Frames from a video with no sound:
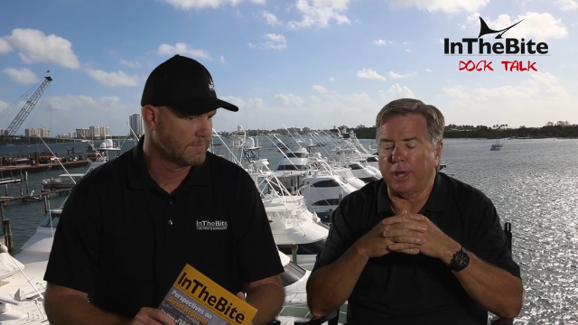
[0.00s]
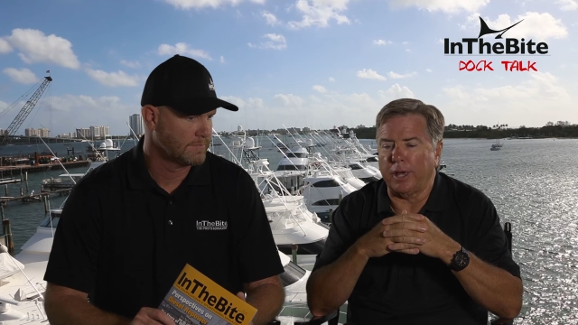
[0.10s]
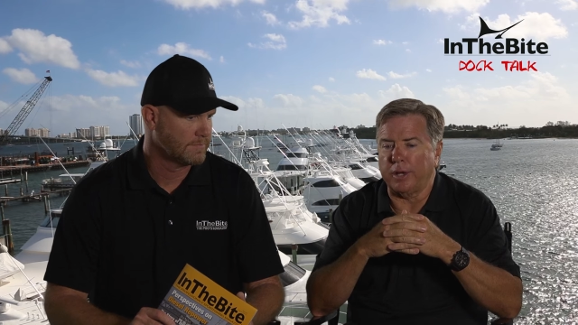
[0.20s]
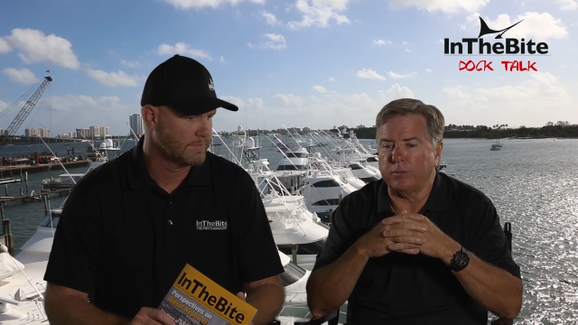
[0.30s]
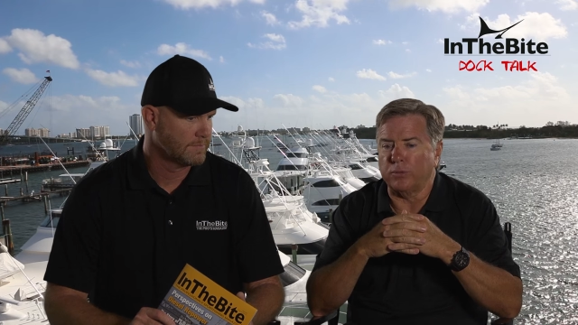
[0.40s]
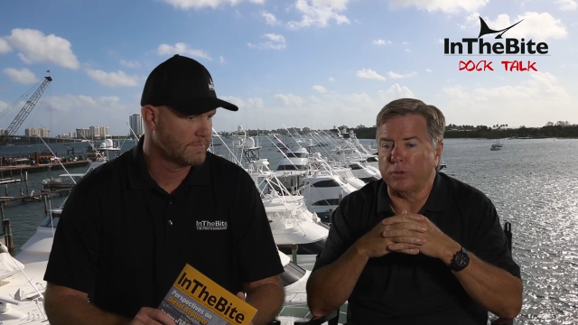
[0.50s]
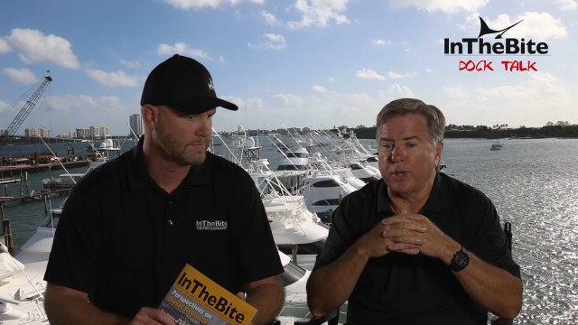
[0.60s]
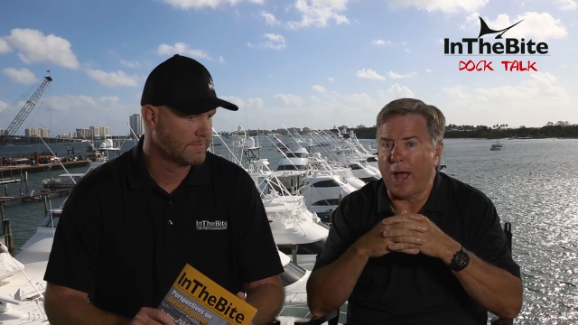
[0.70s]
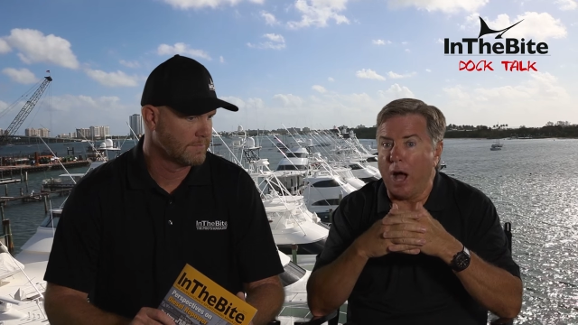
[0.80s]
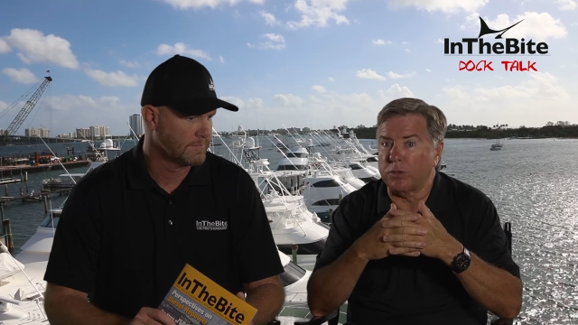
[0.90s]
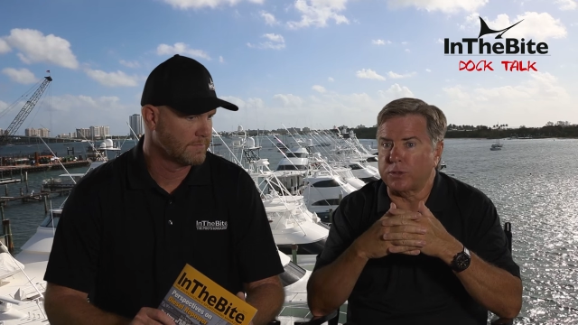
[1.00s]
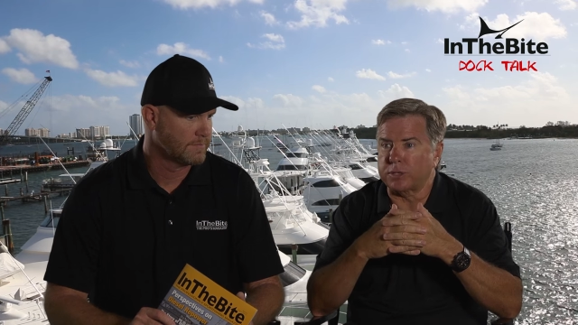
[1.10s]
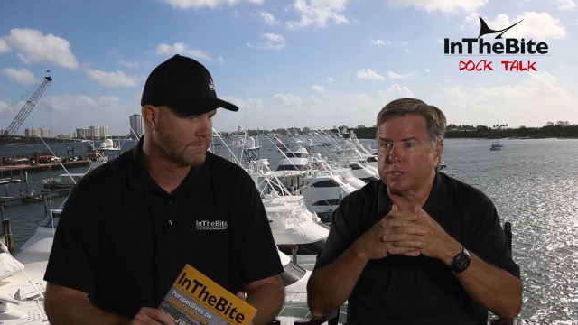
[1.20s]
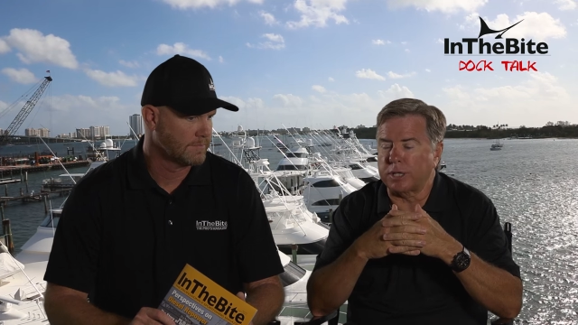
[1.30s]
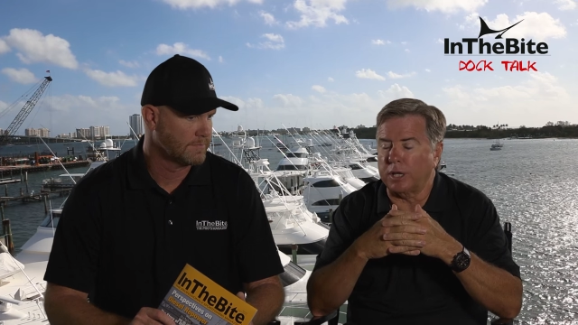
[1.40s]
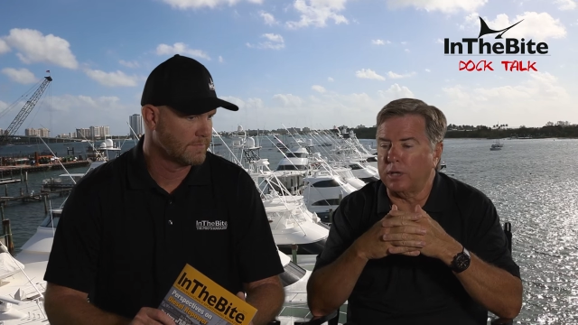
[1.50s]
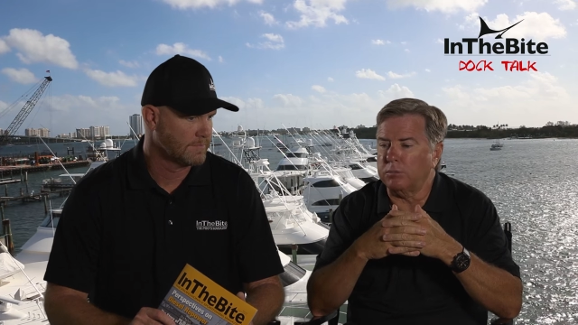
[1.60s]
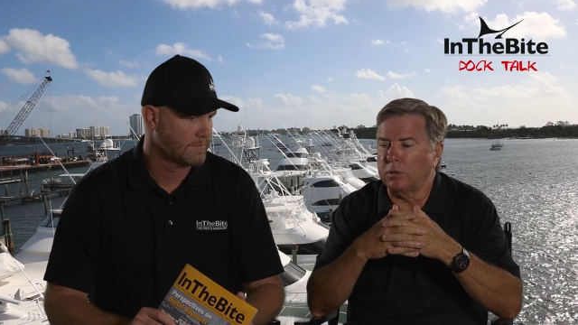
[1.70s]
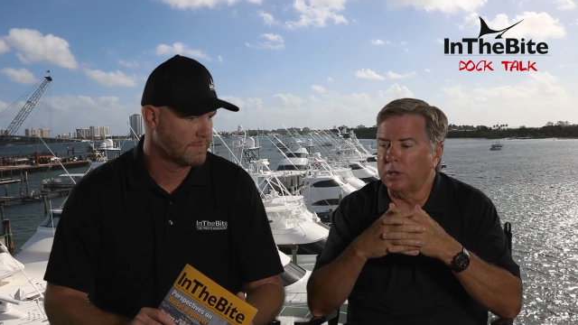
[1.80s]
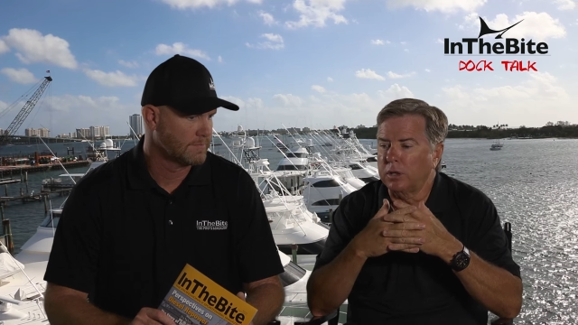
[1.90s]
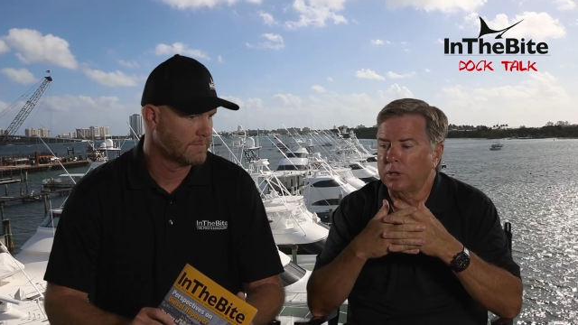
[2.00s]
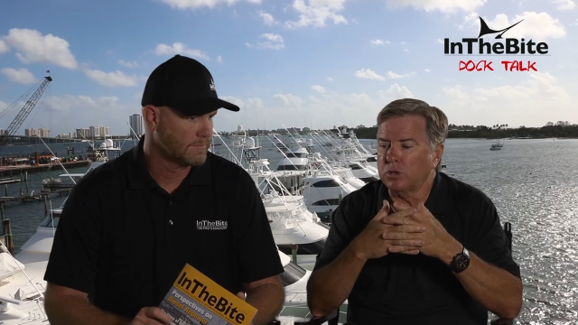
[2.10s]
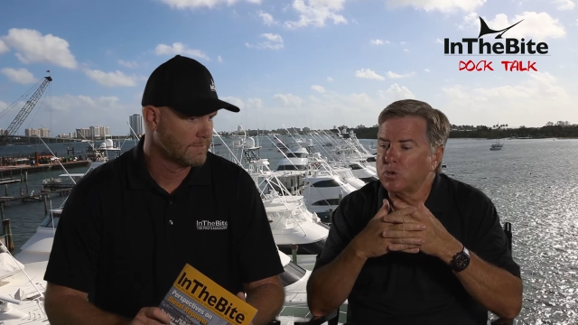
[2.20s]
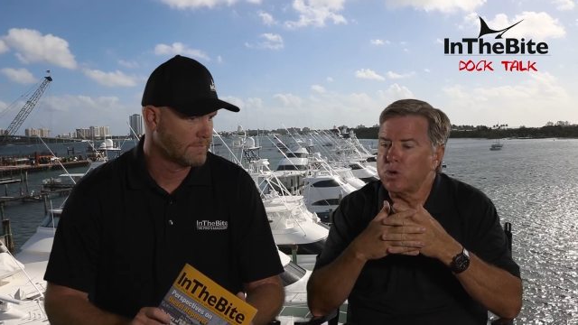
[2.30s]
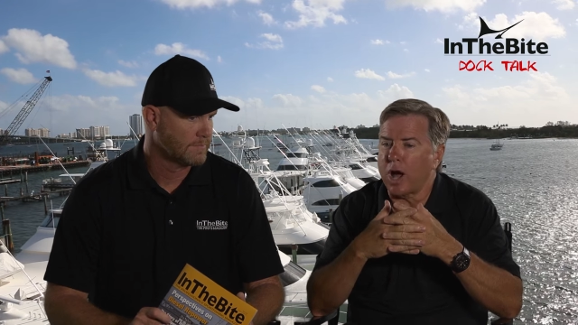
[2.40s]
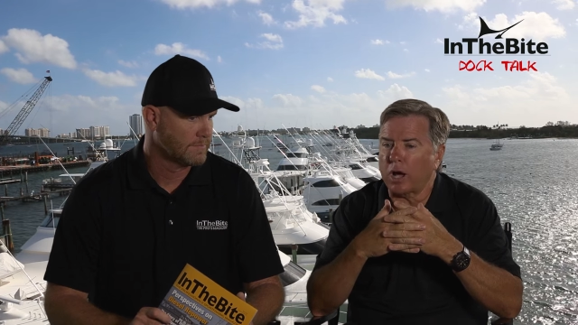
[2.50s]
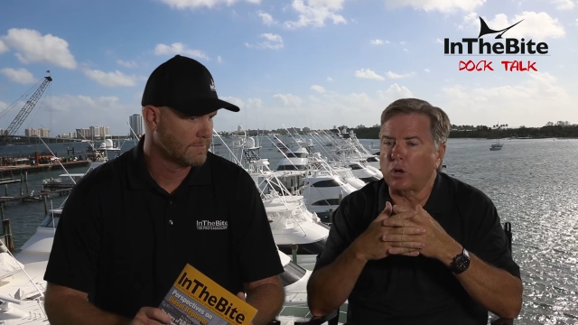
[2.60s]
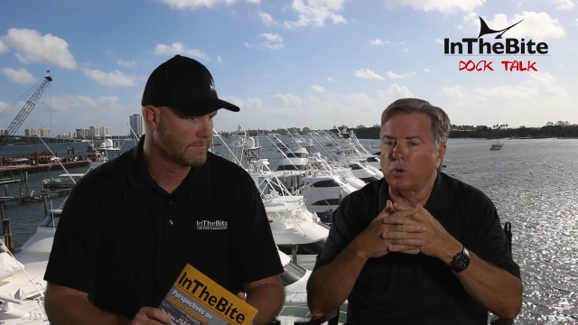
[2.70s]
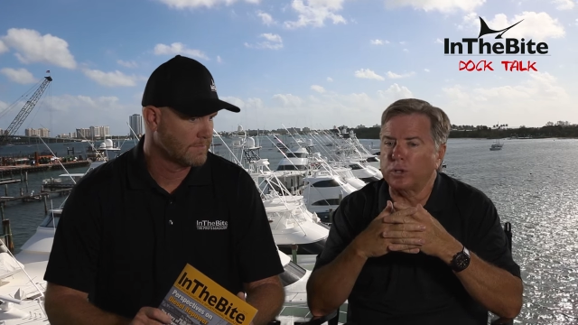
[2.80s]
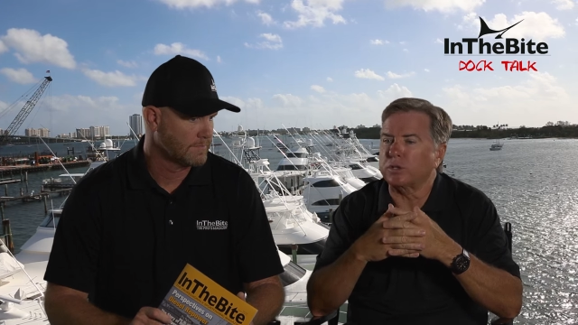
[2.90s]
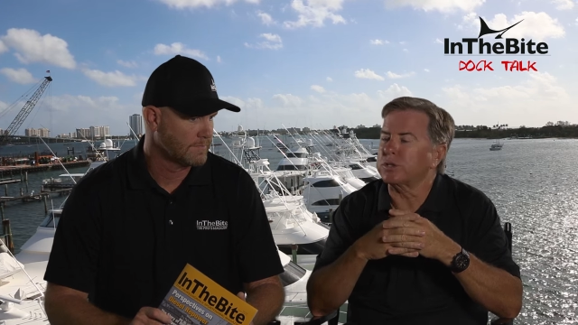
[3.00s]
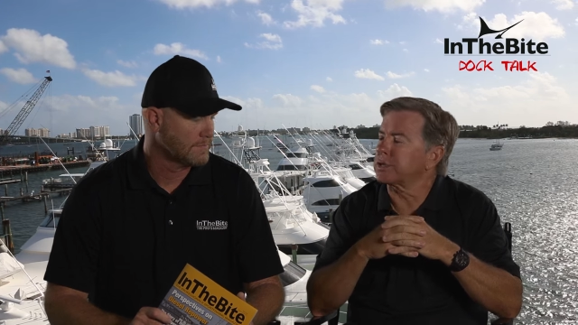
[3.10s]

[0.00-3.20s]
Speaker 1: And without the team, you're not going to